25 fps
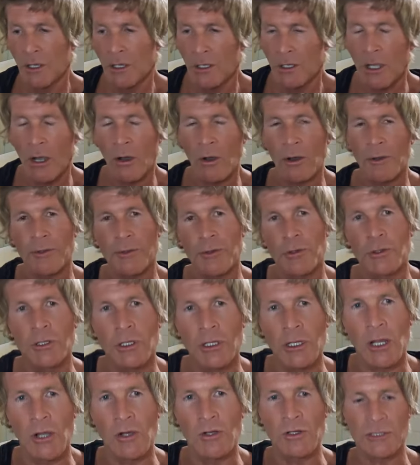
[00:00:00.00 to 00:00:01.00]
going through
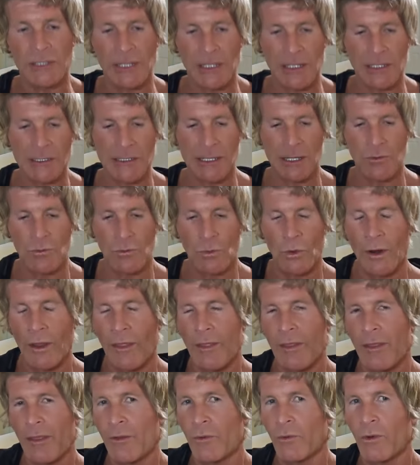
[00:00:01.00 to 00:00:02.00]
closings and one
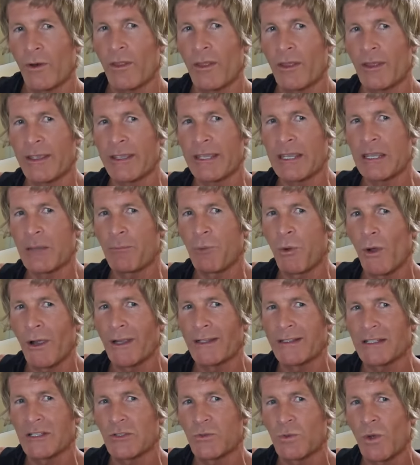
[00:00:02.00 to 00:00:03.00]
of the one of the key
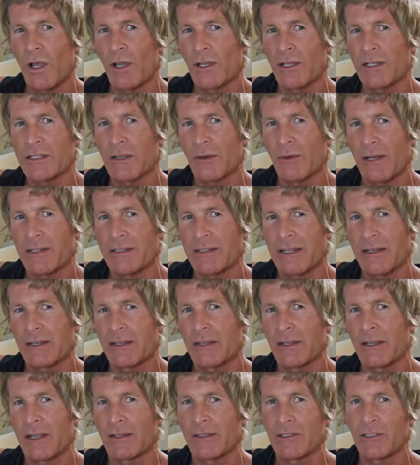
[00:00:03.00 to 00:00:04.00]
points as well to summarize that,
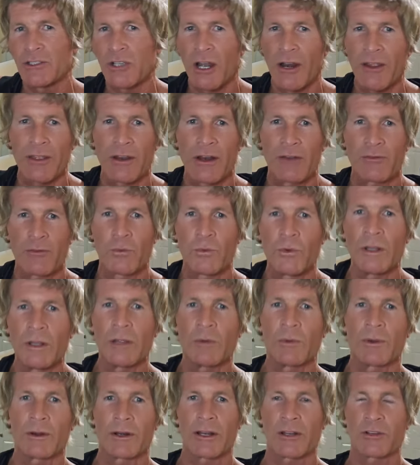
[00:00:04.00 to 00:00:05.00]
that Jonathan Hough
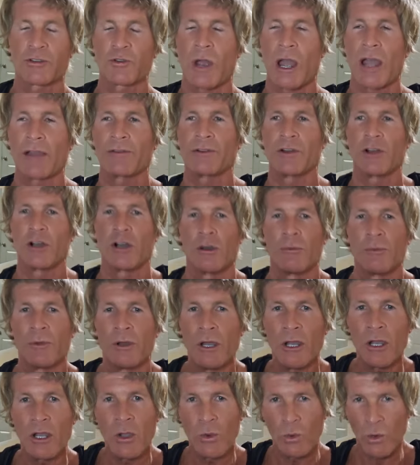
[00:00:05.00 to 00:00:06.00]
really wanted to drive home
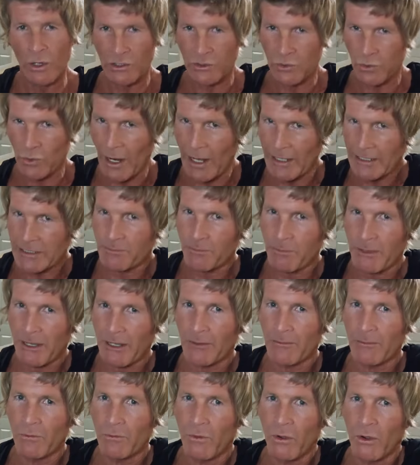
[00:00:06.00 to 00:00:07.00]
was Wright's
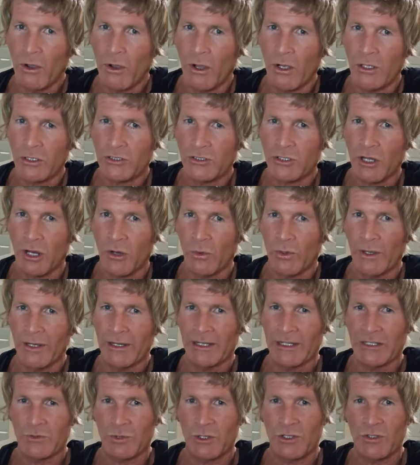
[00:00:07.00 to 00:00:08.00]
big all-star
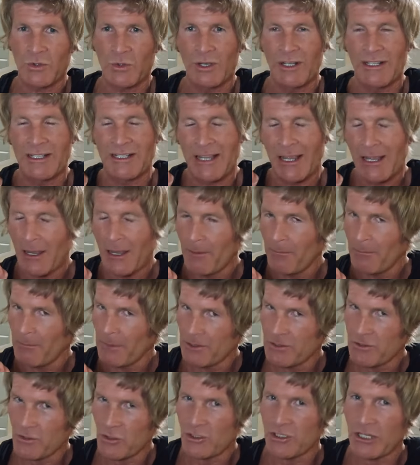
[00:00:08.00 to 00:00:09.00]
witness which was
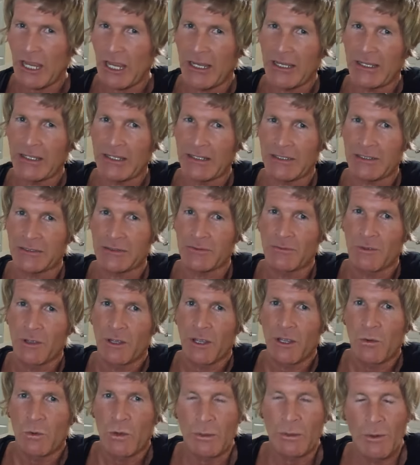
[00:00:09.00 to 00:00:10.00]
Mr. Jenkins.
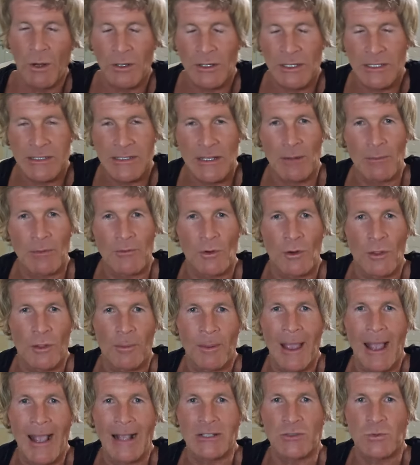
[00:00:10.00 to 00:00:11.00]
We broke this down before in the
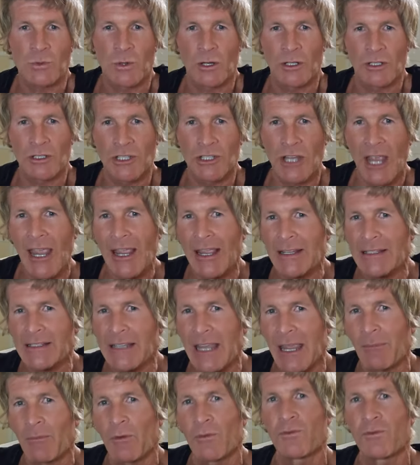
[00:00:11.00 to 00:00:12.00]
past where Jenkins
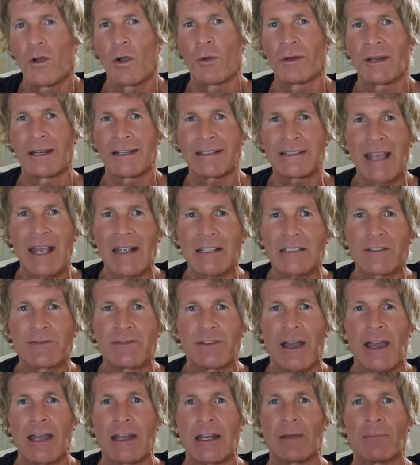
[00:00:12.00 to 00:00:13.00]
came forward and
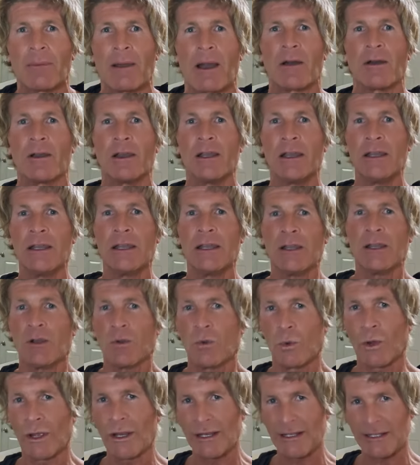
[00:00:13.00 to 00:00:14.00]
testified about
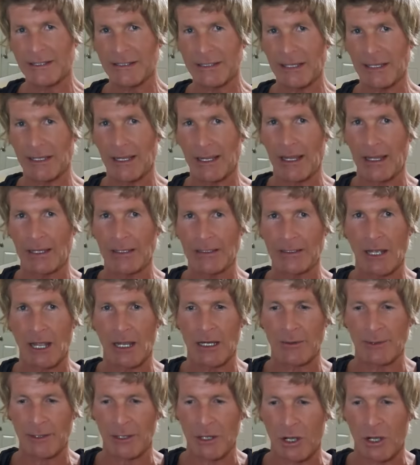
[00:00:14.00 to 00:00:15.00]
witnessing a
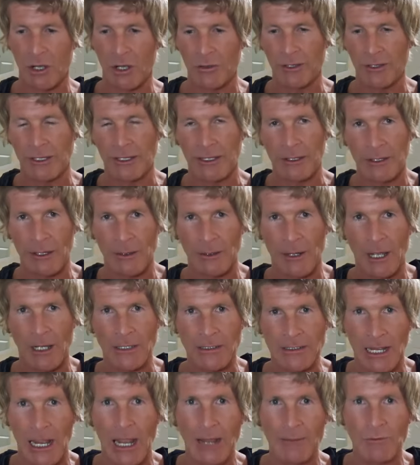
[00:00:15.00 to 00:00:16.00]
document called the uh,
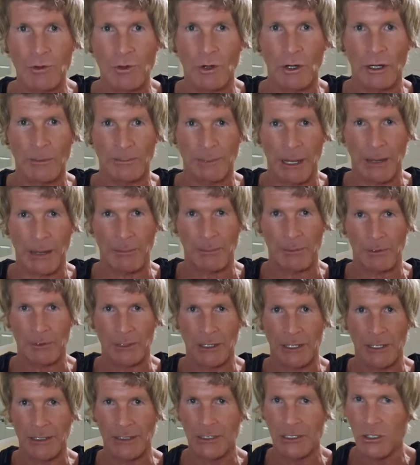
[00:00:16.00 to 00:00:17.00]
Time Coin paper
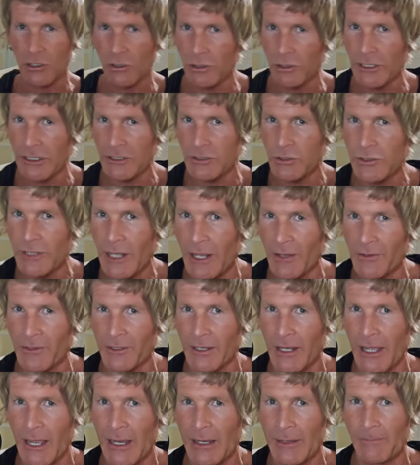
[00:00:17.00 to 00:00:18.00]
in early
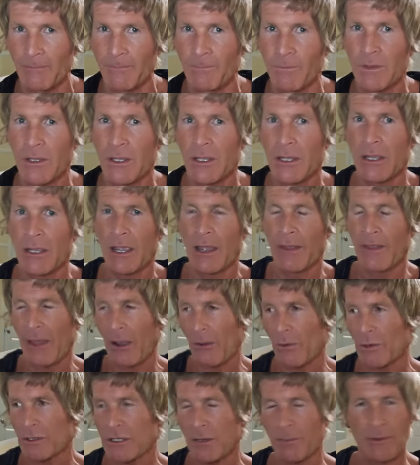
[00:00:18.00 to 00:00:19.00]
2009. And
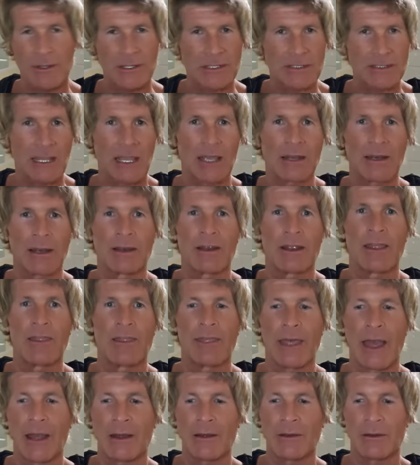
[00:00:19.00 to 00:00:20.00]
that was up on the stand and
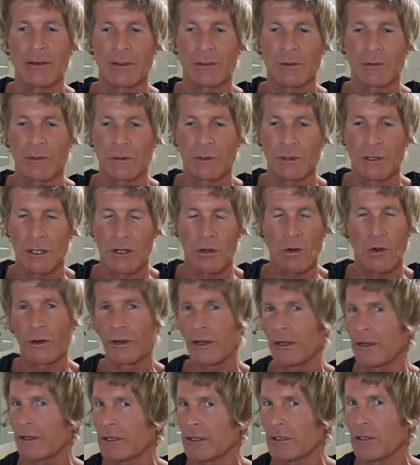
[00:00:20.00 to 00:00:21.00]
and that
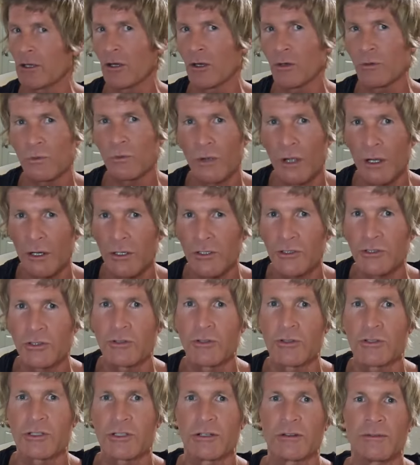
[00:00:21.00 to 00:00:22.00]
according to Kurt Wuckert
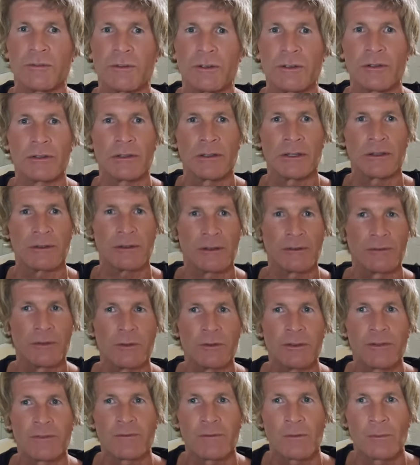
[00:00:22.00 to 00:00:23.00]
Jr.'s
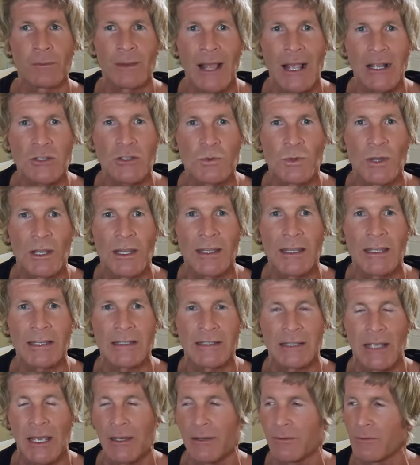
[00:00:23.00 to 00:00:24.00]
interview, from last week, he
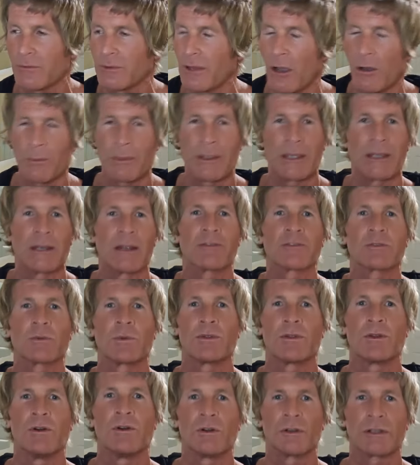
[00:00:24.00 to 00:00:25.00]
said that would be enough to
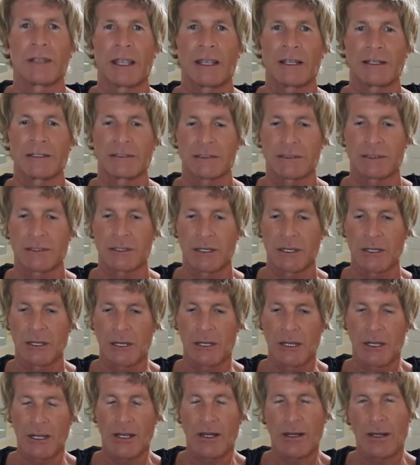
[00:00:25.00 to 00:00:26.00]
win the whole case.
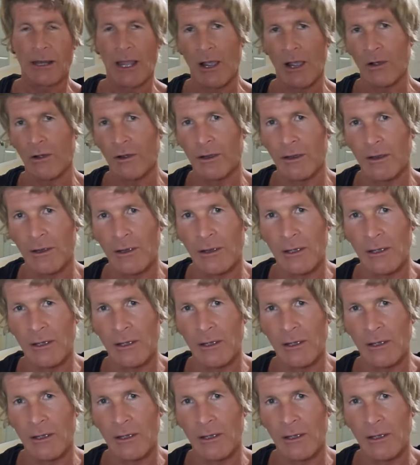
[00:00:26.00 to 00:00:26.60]
Now,